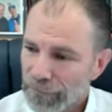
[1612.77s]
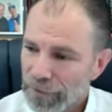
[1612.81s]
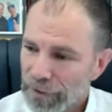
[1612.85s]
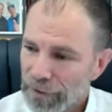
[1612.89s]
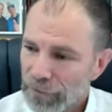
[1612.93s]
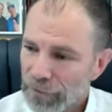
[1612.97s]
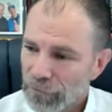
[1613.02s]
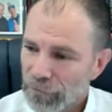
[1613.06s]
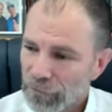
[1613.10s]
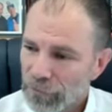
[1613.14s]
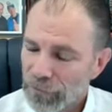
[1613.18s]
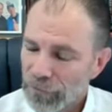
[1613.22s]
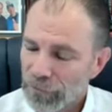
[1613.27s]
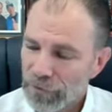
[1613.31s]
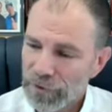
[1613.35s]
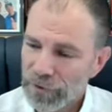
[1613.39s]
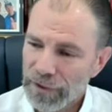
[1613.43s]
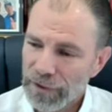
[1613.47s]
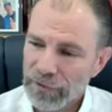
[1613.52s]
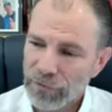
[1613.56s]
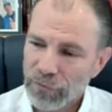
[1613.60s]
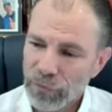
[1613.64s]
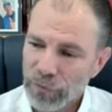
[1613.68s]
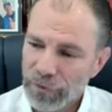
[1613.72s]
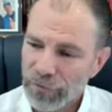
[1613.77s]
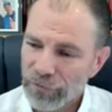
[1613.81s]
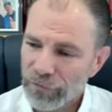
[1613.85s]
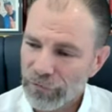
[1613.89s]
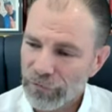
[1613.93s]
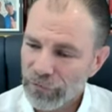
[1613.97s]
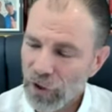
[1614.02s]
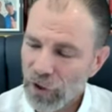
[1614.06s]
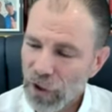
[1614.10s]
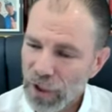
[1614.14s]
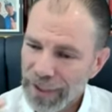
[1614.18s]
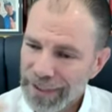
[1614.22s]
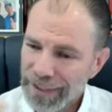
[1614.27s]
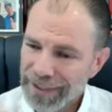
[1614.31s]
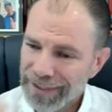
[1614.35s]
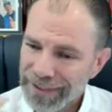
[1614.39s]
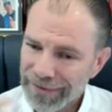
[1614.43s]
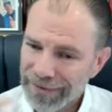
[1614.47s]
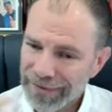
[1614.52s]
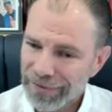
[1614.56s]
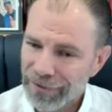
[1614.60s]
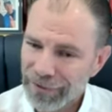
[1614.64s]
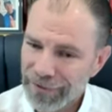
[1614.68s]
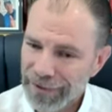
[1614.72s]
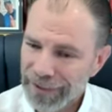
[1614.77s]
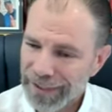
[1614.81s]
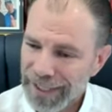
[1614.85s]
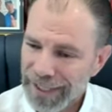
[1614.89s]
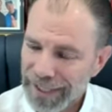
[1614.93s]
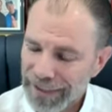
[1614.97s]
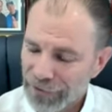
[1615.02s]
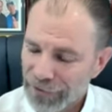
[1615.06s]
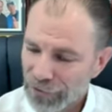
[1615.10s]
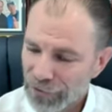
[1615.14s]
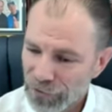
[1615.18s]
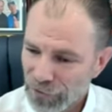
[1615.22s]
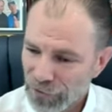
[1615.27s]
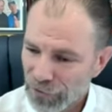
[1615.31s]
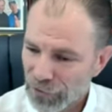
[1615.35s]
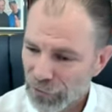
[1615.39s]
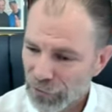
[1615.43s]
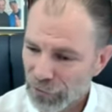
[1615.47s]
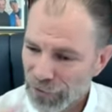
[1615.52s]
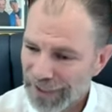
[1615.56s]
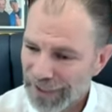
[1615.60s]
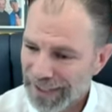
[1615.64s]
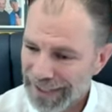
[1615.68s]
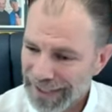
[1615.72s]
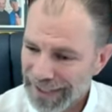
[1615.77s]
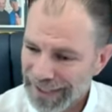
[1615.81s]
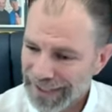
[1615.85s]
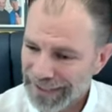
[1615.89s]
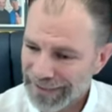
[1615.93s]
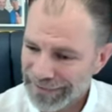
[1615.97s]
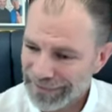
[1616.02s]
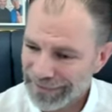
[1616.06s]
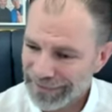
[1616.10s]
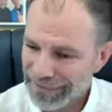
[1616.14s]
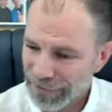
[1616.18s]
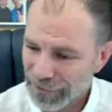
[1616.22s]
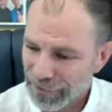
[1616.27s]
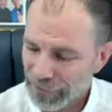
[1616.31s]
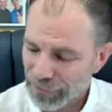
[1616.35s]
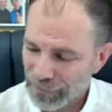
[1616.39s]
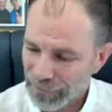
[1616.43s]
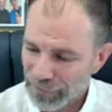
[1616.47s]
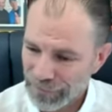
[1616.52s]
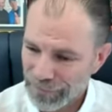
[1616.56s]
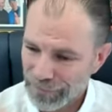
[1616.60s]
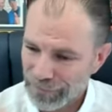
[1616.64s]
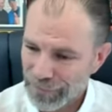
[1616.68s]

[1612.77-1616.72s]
If we find sort of those 3 things, so